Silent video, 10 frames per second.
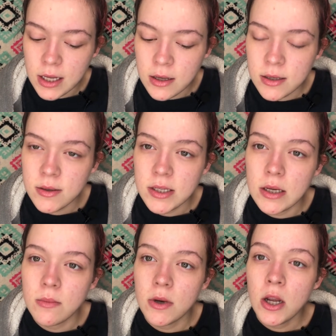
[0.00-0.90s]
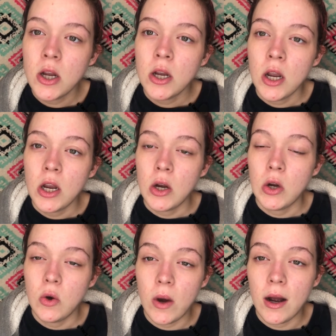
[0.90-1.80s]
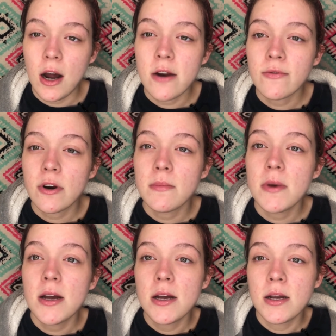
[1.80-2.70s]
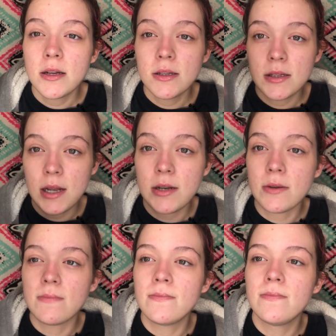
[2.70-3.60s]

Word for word: and see who I got them from, stay tuned.